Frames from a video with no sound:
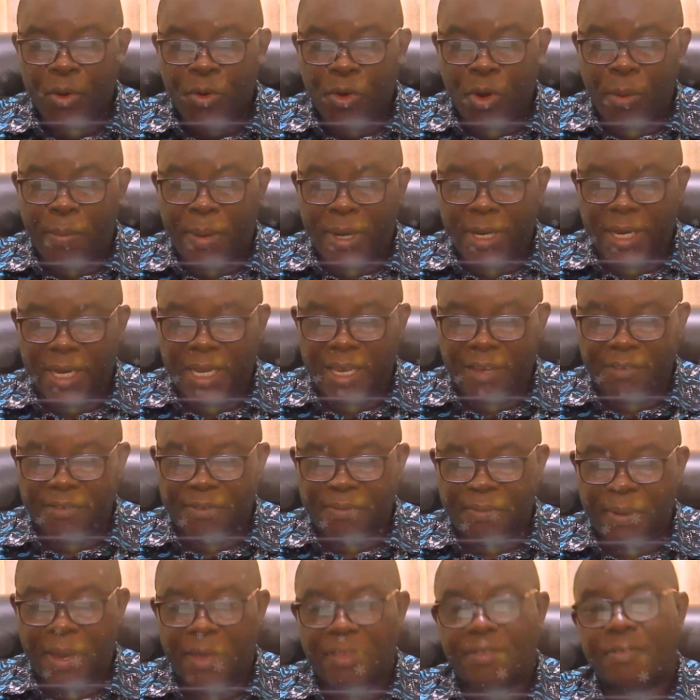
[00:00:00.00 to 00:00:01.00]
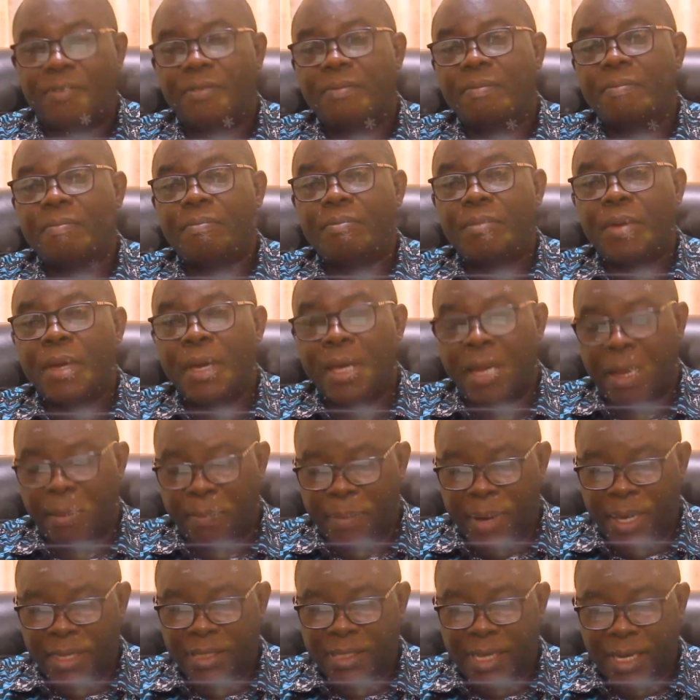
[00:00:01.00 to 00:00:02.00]
Nobody gives birth in
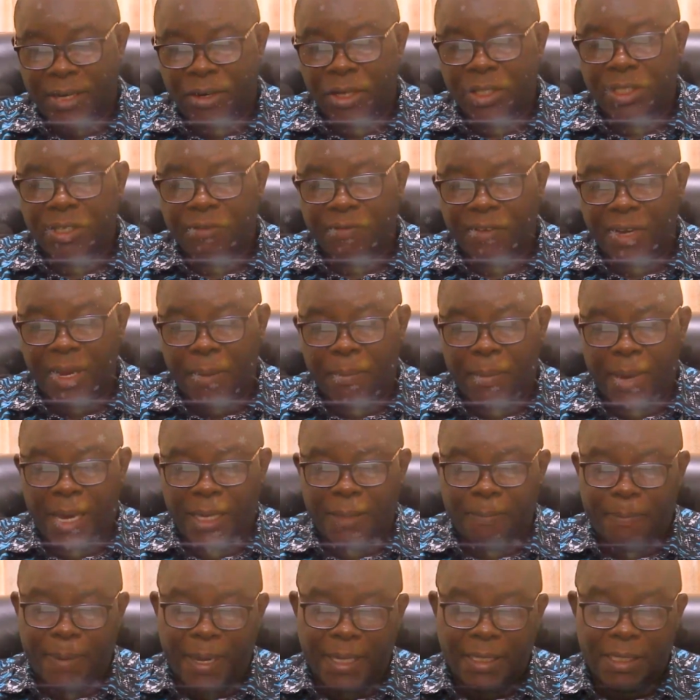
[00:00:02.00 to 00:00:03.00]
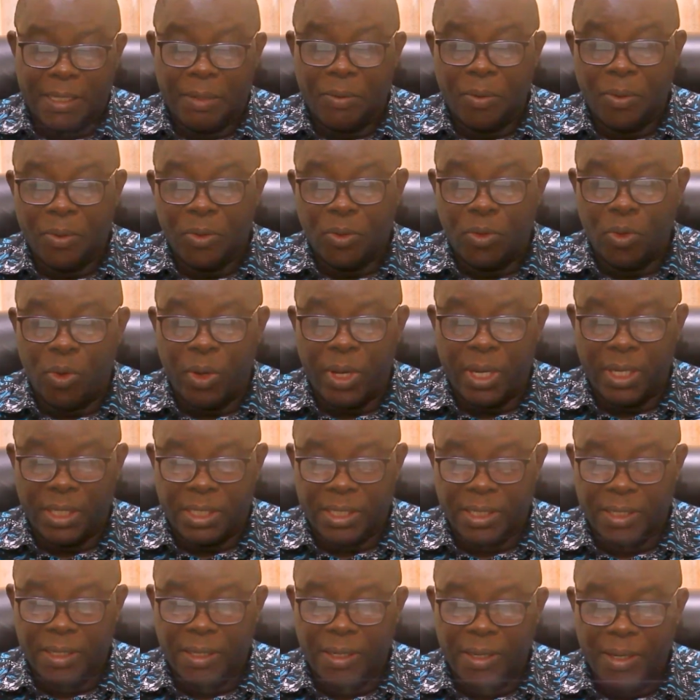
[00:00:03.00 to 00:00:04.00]
a manger. Not even a mad person will do
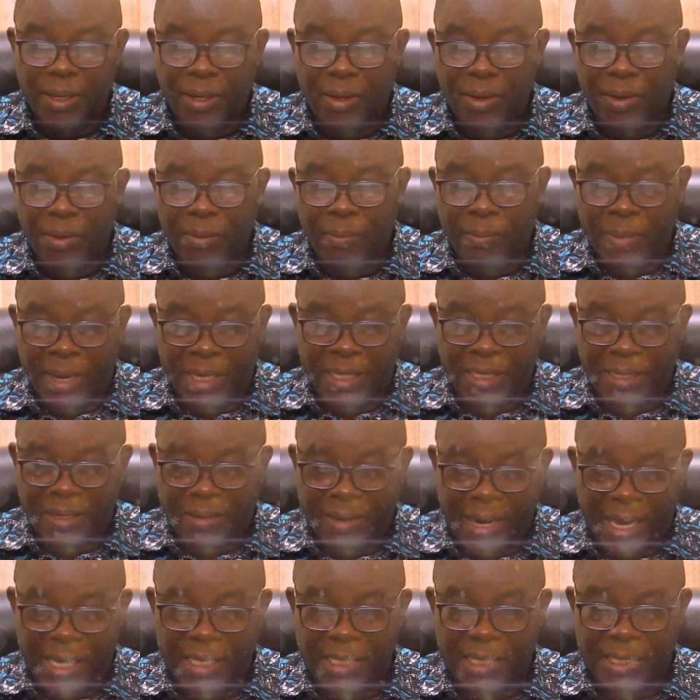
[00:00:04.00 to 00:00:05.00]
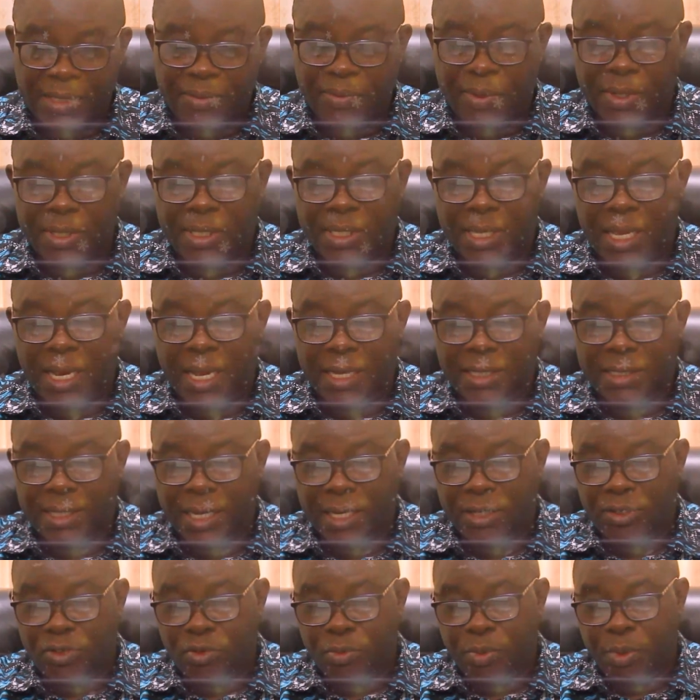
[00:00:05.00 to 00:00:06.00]
it. But Christ was
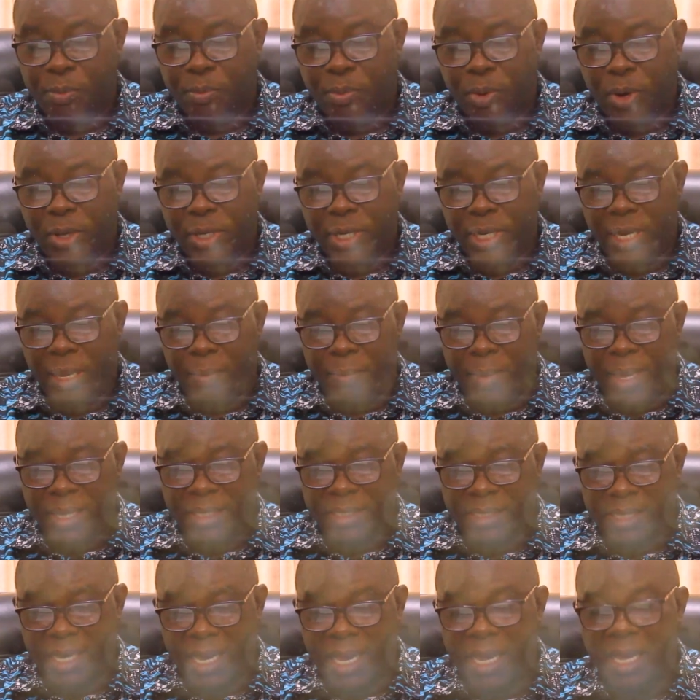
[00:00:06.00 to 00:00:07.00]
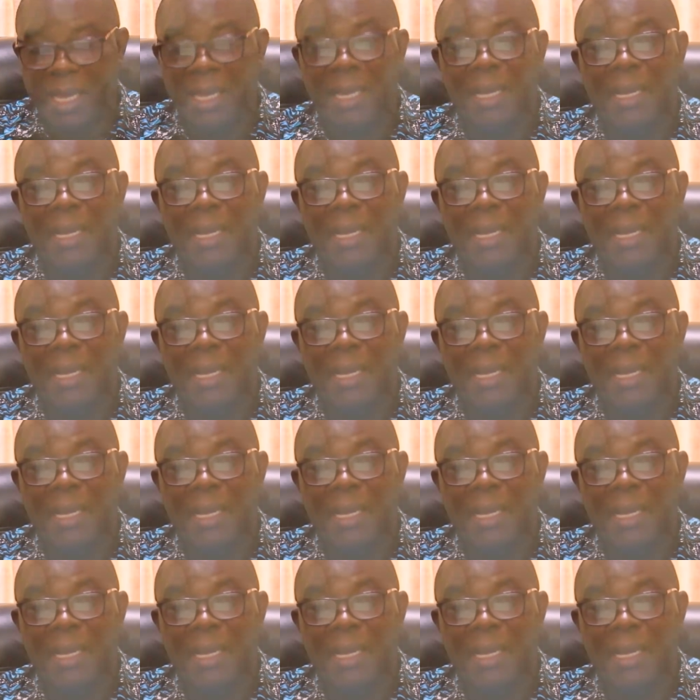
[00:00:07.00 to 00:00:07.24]
selected to be born in a manger.